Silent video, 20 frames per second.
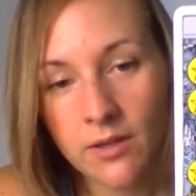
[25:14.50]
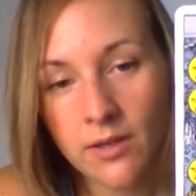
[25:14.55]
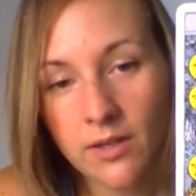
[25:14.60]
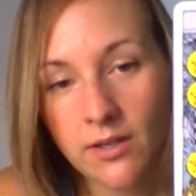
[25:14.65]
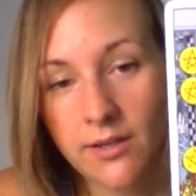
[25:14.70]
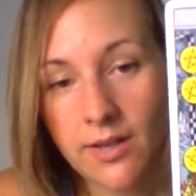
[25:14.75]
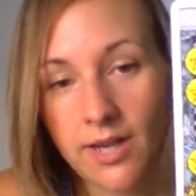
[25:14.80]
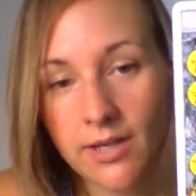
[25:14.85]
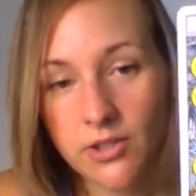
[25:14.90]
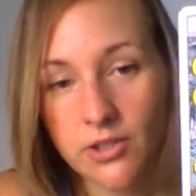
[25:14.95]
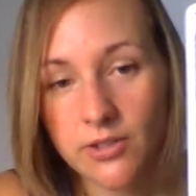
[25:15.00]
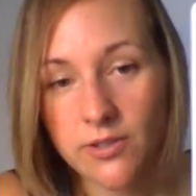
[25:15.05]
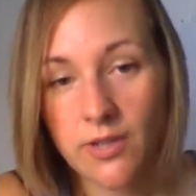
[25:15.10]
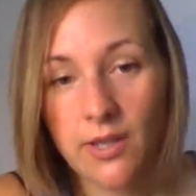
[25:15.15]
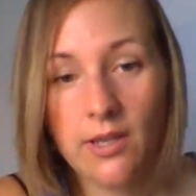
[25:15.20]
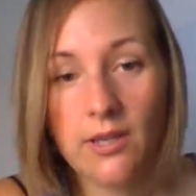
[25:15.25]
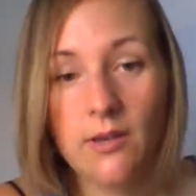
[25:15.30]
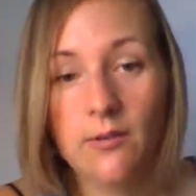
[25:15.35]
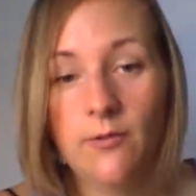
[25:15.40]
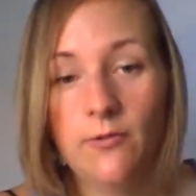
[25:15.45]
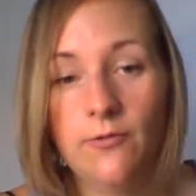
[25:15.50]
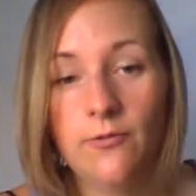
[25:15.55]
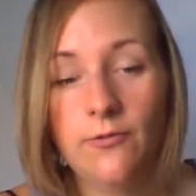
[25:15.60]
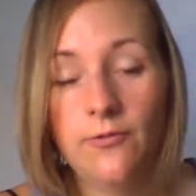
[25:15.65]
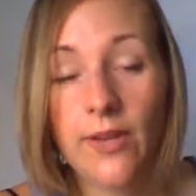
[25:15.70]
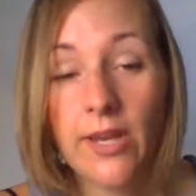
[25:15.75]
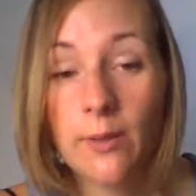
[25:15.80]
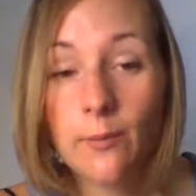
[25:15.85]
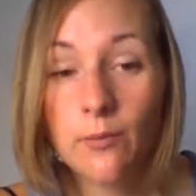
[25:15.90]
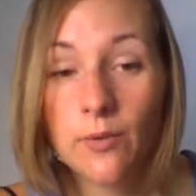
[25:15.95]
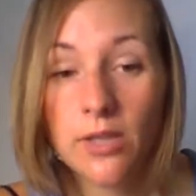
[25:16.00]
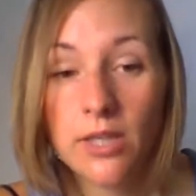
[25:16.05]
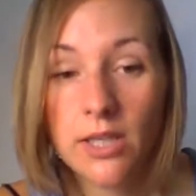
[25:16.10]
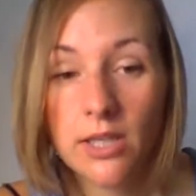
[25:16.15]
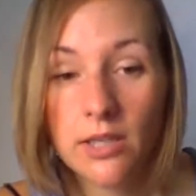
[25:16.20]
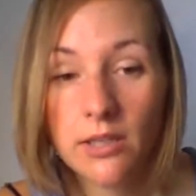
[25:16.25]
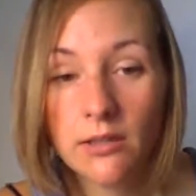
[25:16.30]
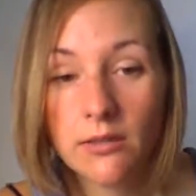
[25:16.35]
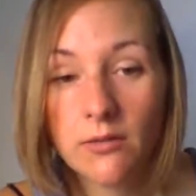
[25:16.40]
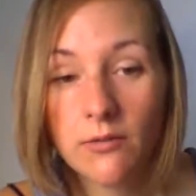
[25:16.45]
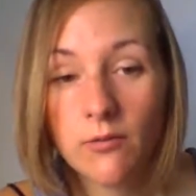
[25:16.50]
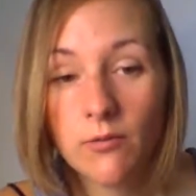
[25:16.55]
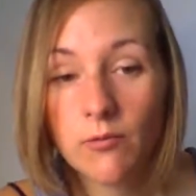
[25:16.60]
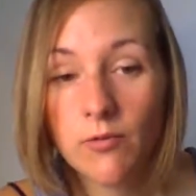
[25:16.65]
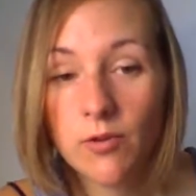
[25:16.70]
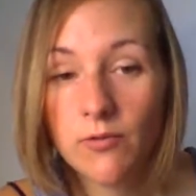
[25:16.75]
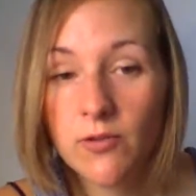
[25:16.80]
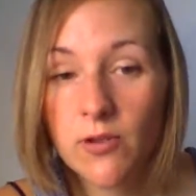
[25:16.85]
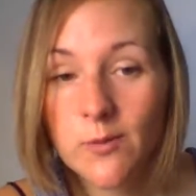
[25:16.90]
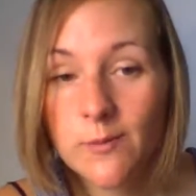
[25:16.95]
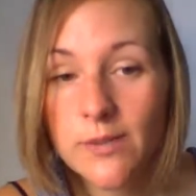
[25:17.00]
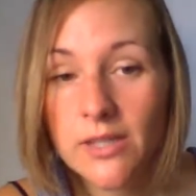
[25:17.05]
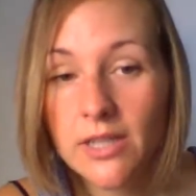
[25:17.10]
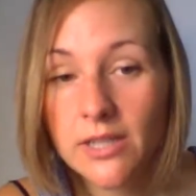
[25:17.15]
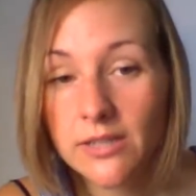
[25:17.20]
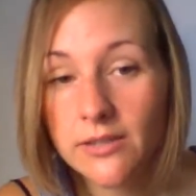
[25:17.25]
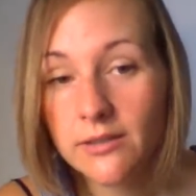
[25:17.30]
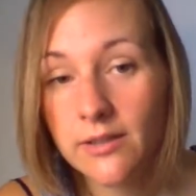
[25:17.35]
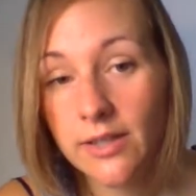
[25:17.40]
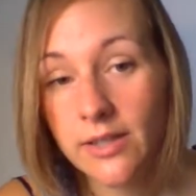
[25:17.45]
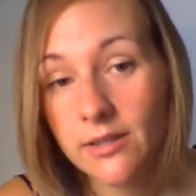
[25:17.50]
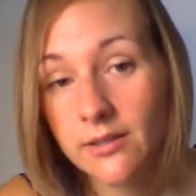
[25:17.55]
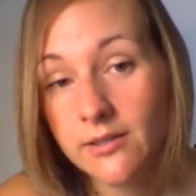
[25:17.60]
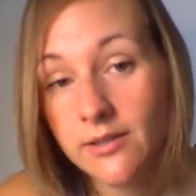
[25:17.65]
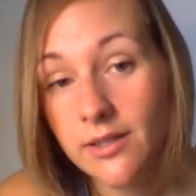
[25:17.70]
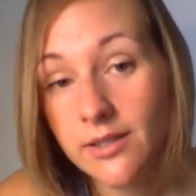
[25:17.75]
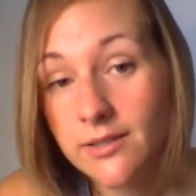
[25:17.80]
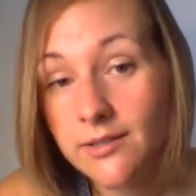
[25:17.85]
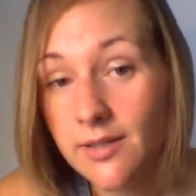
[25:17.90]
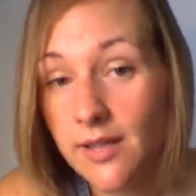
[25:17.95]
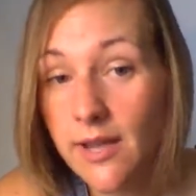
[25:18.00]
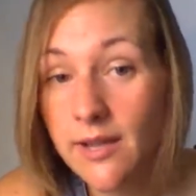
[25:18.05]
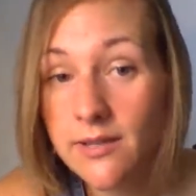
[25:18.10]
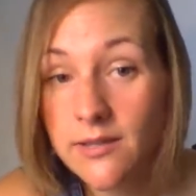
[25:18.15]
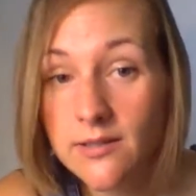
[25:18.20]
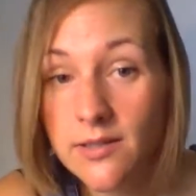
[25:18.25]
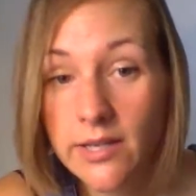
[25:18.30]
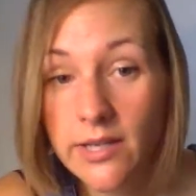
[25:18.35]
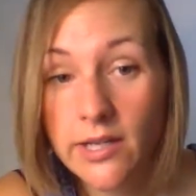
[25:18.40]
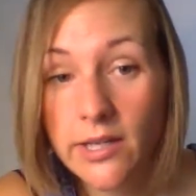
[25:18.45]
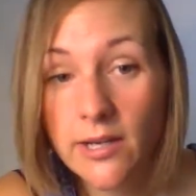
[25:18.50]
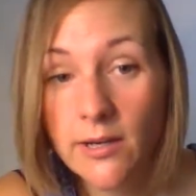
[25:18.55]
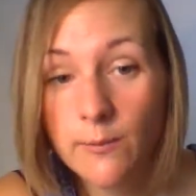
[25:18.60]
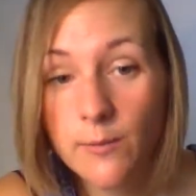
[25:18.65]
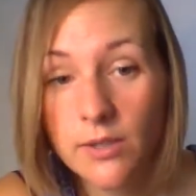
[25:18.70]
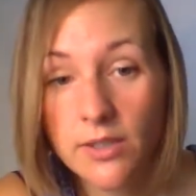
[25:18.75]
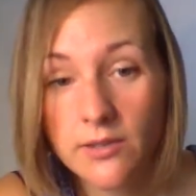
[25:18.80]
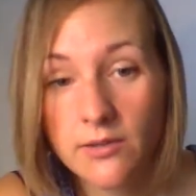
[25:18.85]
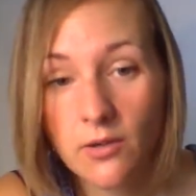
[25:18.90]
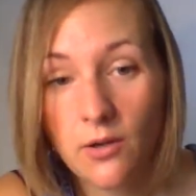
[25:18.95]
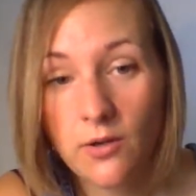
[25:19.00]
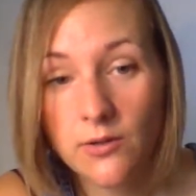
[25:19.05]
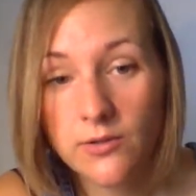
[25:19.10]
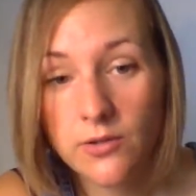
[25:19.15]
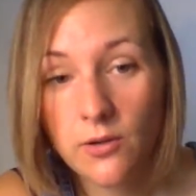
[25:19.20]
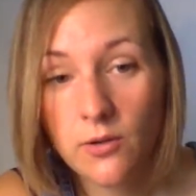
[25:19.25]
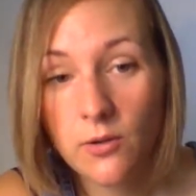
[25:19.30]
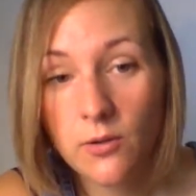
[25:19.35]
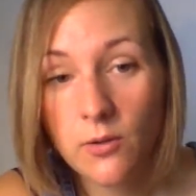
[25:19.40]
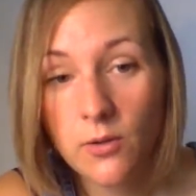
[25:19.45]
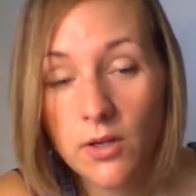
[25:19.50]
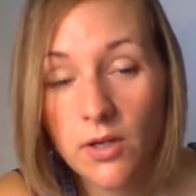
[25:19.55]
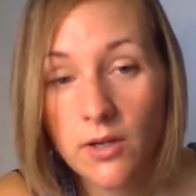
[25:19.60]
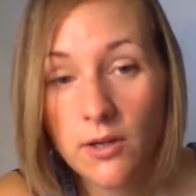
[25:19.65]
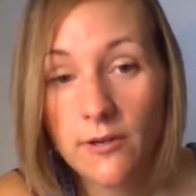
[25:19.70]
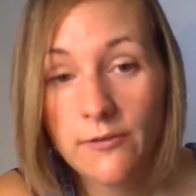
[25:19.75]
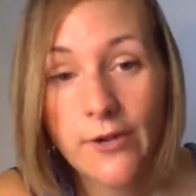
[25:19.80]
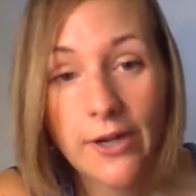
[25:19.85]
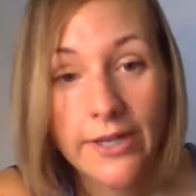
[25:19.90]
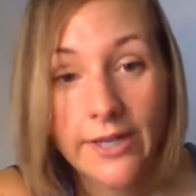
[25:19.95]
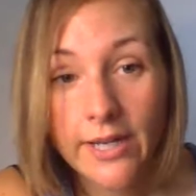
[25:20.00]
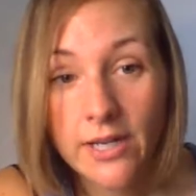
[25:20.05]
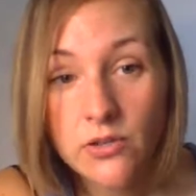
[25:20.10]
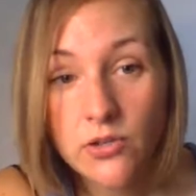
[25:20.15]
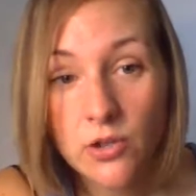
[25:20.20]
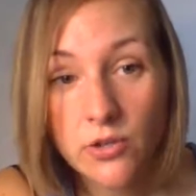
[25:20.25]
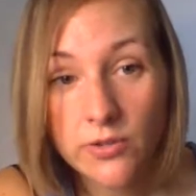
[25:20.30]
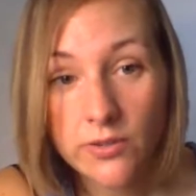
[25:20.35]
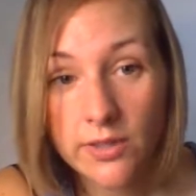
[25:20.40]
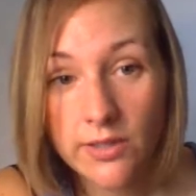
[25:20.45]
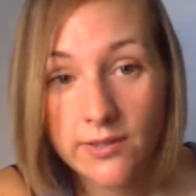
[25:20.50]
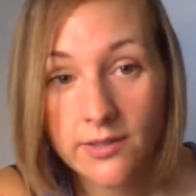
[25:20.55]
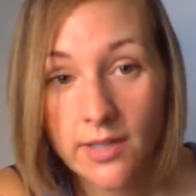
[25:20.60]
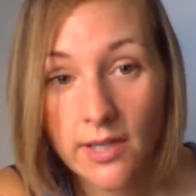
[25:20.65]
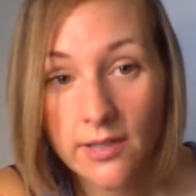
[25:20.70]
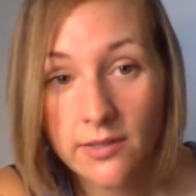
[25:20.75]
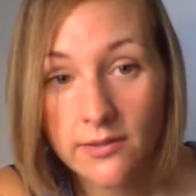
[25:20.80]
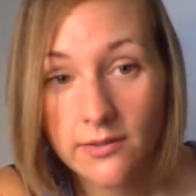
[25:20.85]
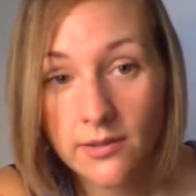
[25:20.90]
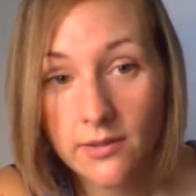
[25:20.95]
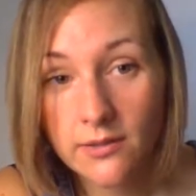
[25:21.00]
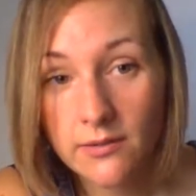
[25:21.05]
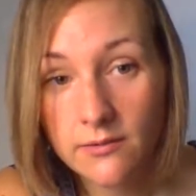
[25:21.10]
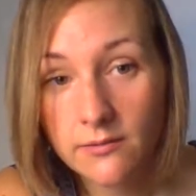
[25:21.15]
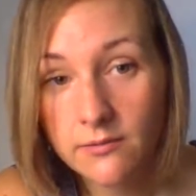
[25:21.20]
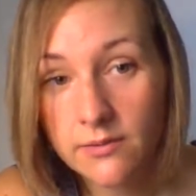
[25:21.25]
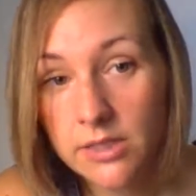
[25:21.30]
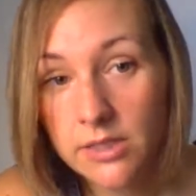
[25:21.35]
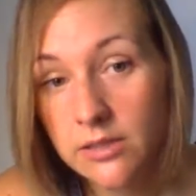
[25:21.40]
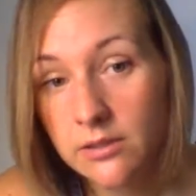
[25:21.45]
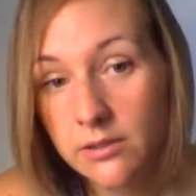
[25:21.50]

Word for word: not just like family fulfillment and like success I hear, but it's also financial success. And